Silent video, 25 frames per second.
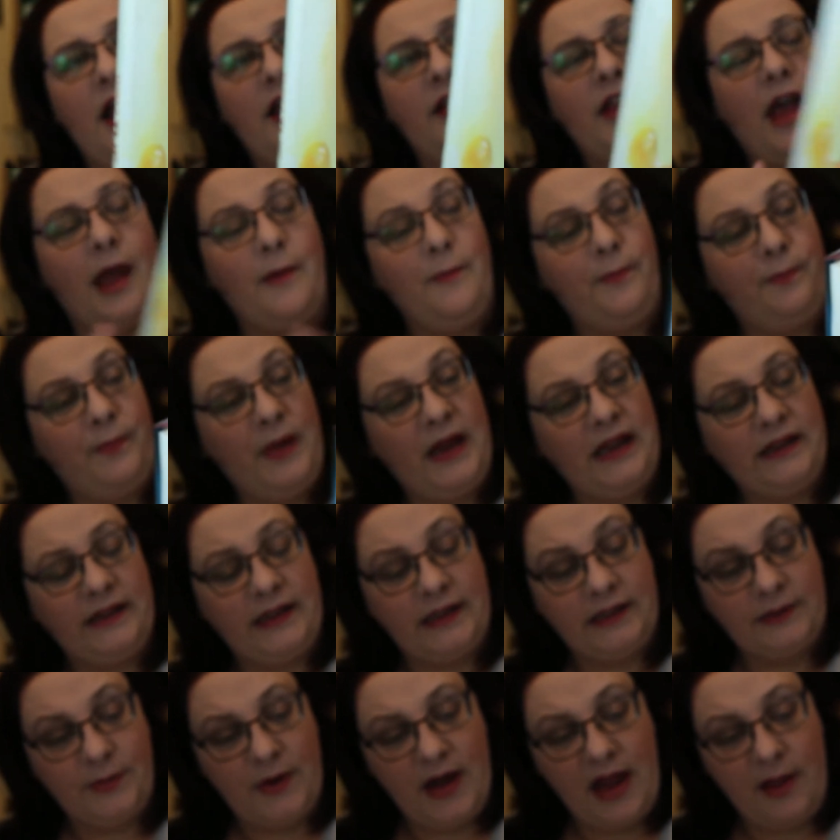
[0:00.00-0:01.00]
I picked
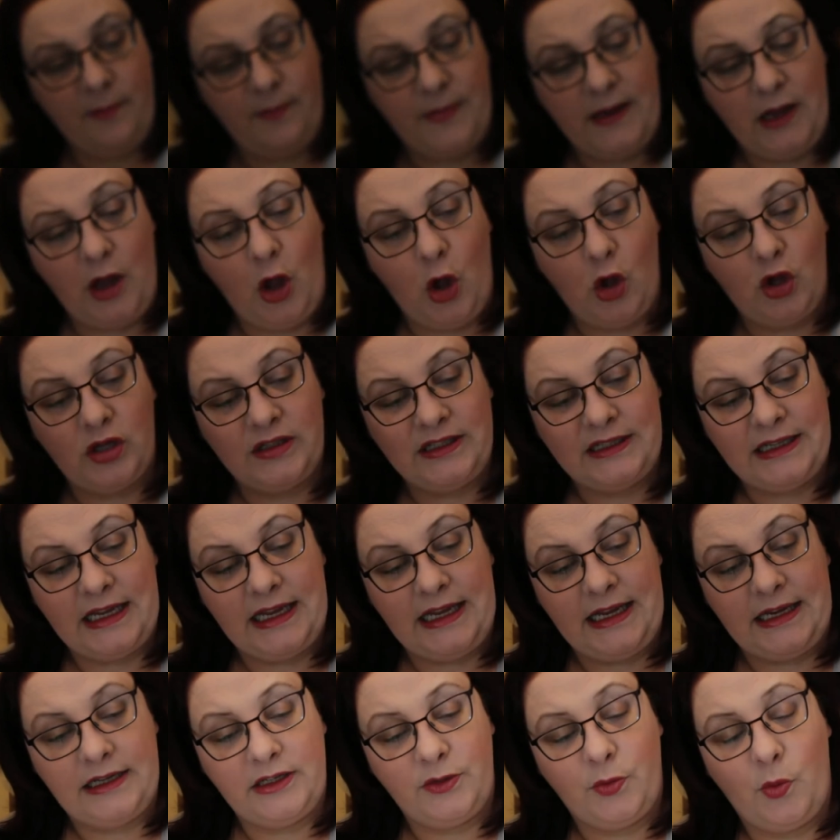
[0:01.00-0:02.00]
this one up because it